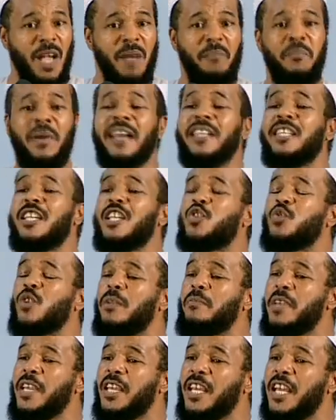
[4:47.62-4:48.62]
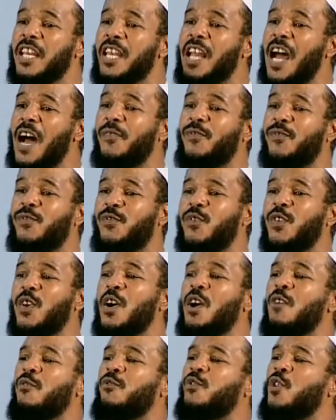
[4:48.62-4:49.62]
But it will be enough
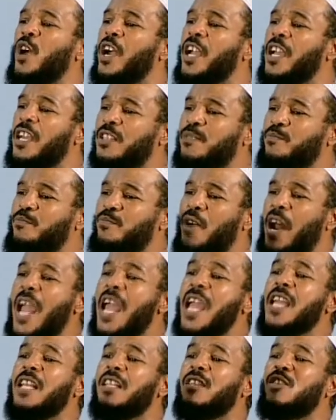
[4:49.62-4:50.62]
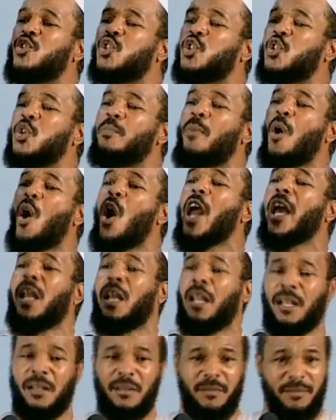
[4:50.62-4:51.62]
for his brains to
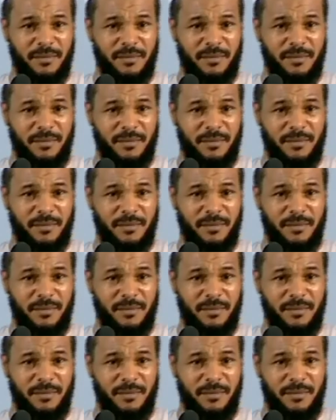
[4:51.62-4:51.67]
boil.